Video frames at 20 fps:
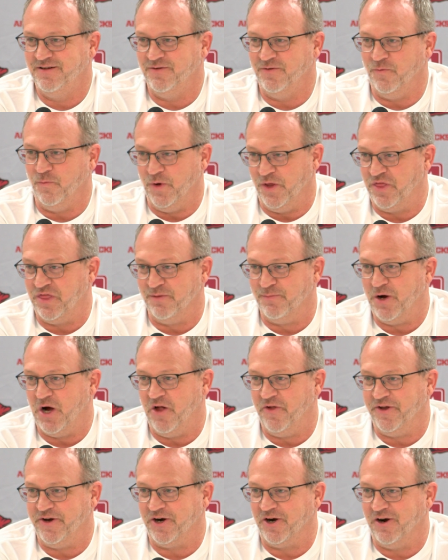with the
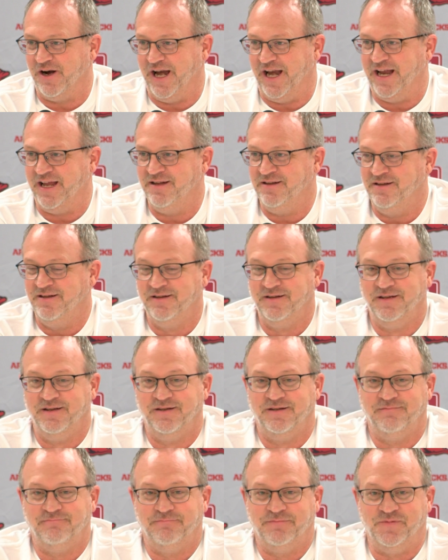ball in her hand.
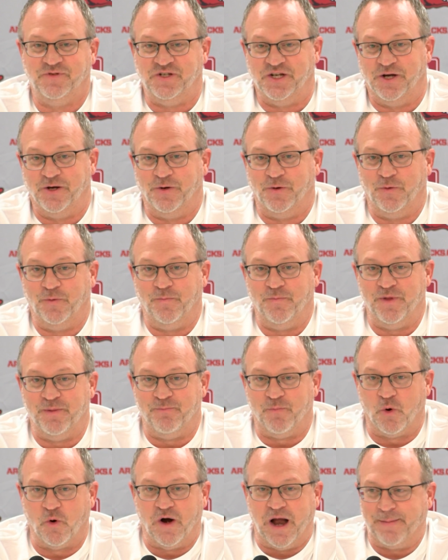So the
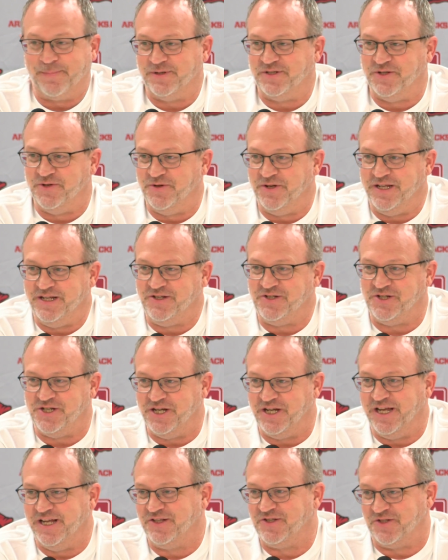more opportunities
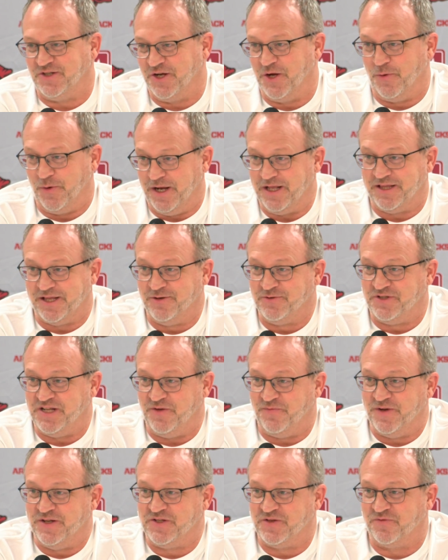she gets to go get those
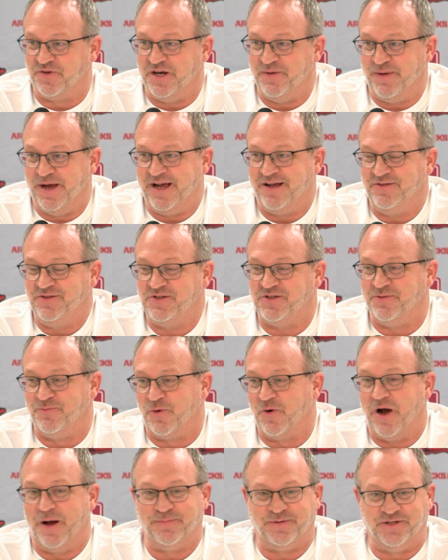defensive rebounds, the
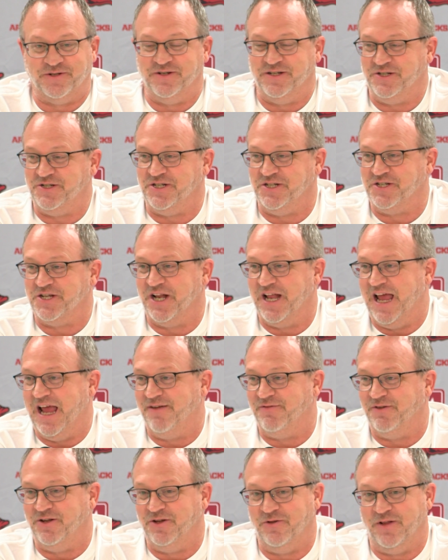more opportunities she's going to
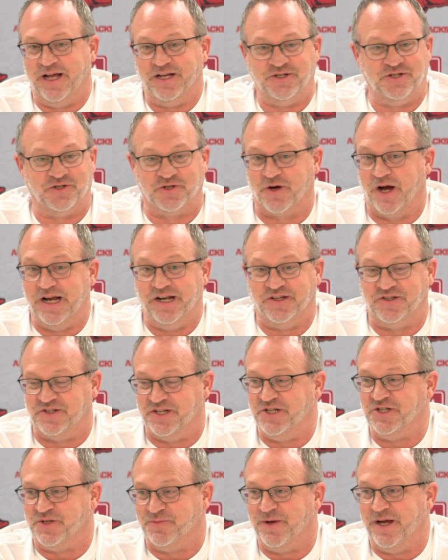have to do that. She's a great
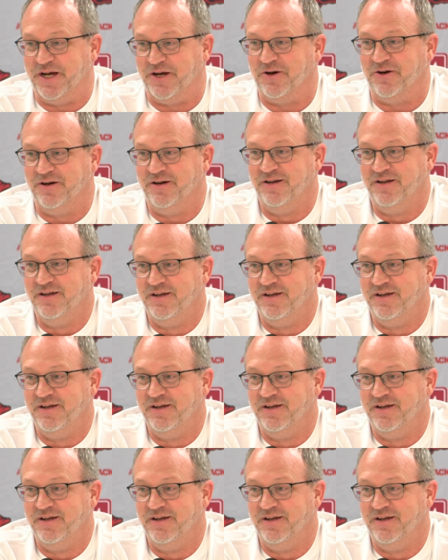decision maker.